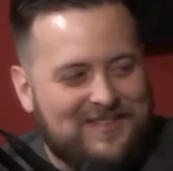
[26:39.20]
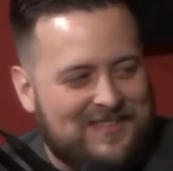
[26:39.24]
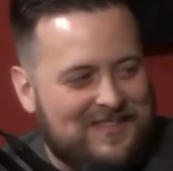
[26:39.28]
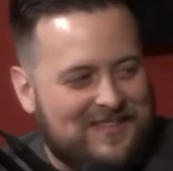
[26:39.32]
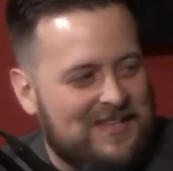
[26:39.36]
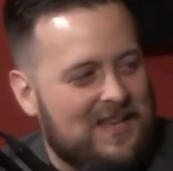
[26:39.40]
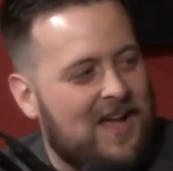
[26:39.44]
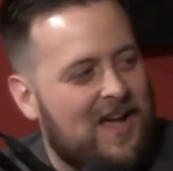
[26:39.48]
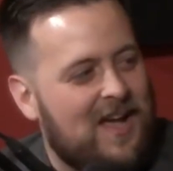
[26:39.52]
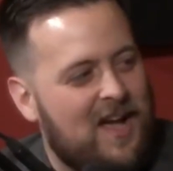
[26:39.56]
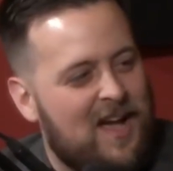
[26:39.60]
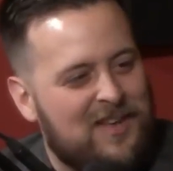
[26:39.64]

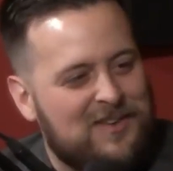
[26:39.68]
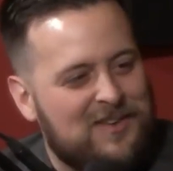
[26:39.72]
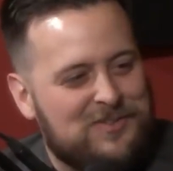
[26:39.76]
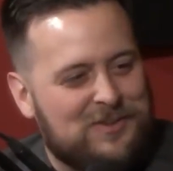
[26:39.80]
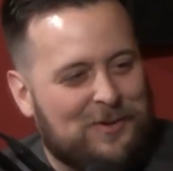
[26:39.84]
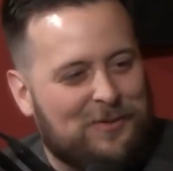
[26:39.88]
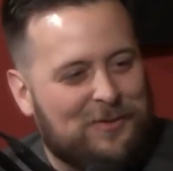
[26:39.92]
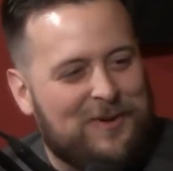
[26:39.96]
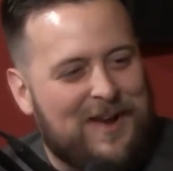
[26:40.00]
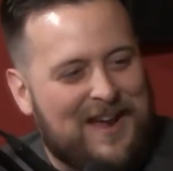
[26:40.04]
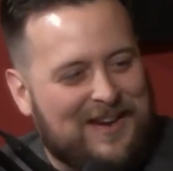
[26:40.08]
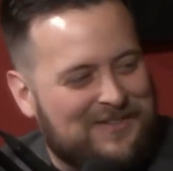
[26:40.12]

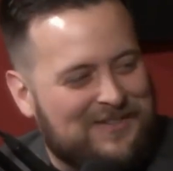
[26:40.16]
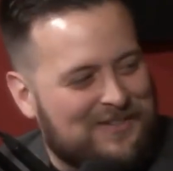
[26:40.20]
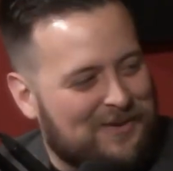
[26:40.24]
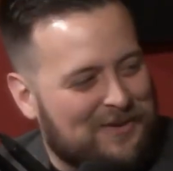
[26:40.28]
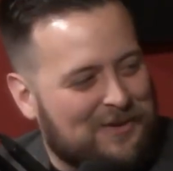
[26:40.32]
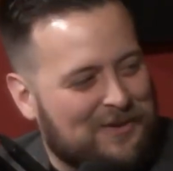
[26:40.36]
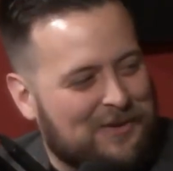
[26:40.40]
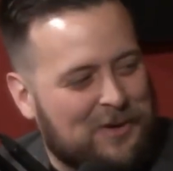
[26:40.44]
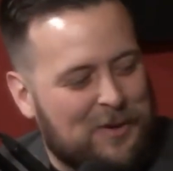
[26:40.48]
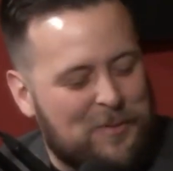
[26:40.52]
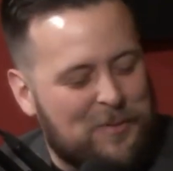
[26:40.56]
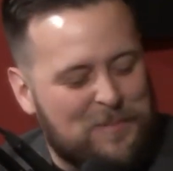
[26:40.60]

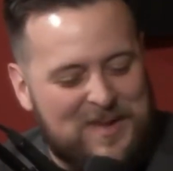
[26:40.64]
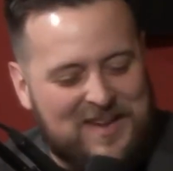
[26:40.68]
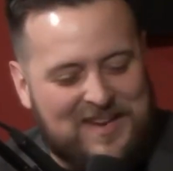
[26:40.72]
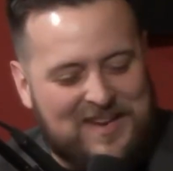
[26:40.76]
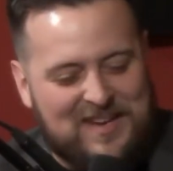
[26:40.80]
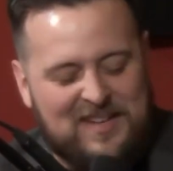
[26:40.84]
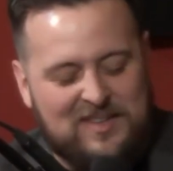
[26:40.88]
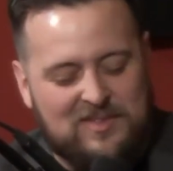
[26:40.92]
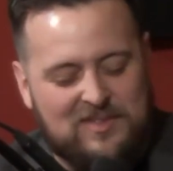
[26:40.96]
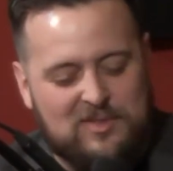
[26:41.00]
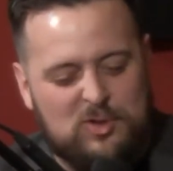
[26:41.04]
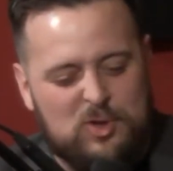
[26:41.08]
director,
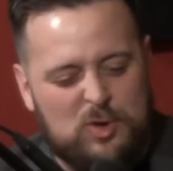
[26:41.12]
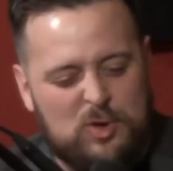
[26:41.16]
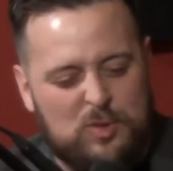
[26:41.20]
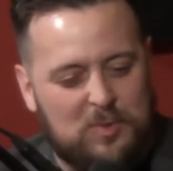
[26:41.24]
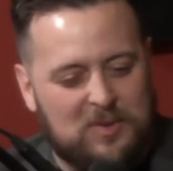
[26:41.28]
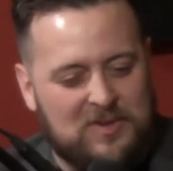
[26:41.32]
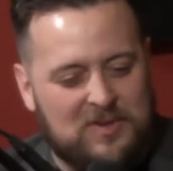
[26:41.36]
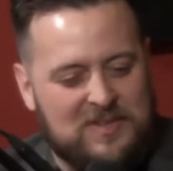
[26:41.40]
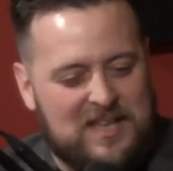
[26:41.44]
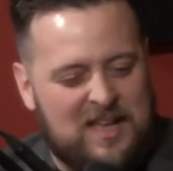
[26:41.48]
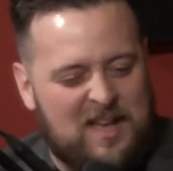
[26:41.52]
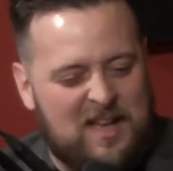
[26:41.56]
comedian,
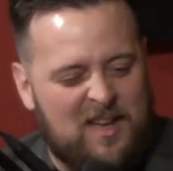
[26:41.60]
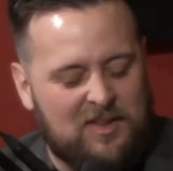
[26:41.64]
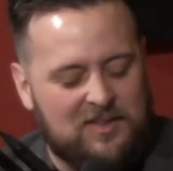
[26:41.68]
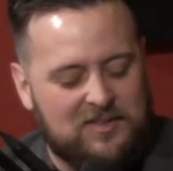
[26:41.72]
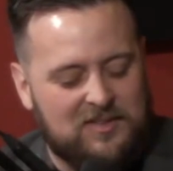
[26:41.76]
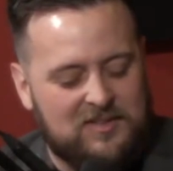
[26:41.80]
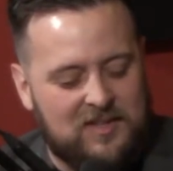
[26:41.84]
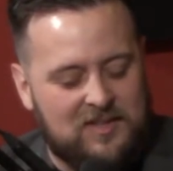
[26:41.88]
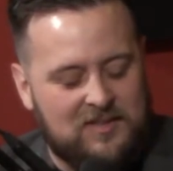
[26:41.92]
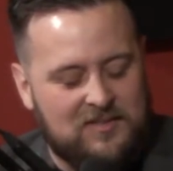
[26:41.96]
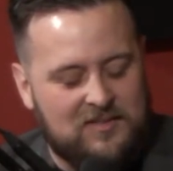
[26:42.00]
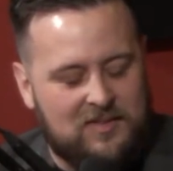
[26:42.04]
super
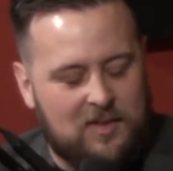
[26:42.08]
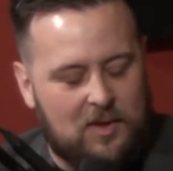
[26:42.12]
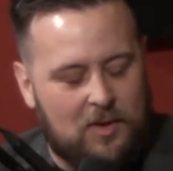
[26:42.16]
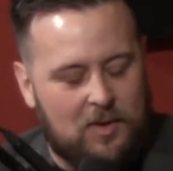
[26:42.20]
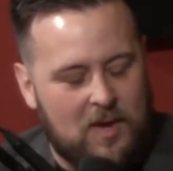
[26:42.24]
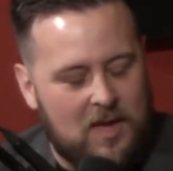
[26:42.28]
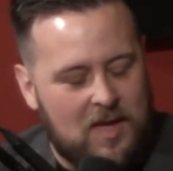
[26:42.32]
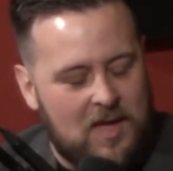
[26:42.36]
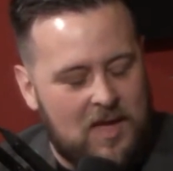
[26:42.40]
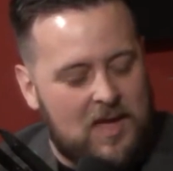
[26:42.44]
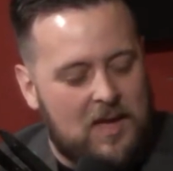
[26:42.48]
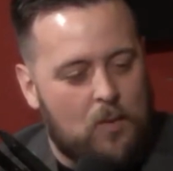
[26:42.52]
talented. So,
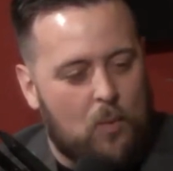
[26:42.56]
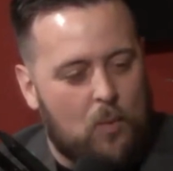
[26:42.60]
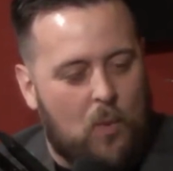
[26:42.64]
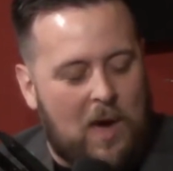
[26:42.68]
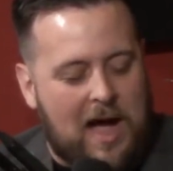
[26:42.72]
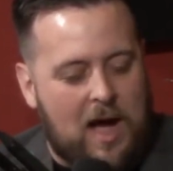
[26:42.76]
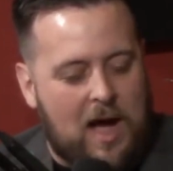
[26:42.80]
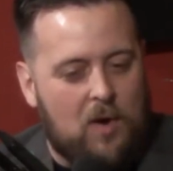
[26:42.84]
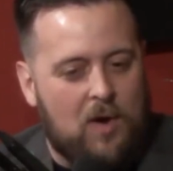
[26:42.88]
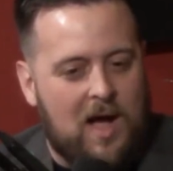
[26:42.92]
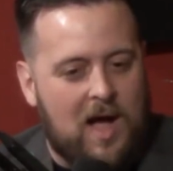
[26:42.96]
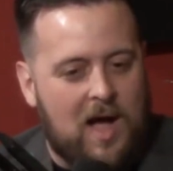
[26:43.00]

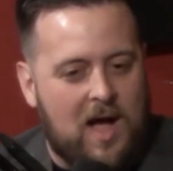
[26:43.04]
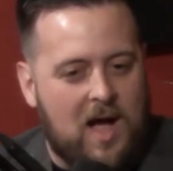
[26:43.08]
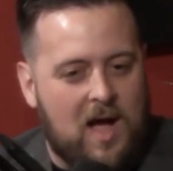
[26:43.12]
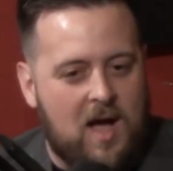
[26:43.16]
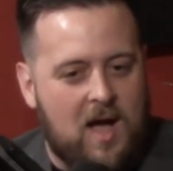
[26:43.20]
wow.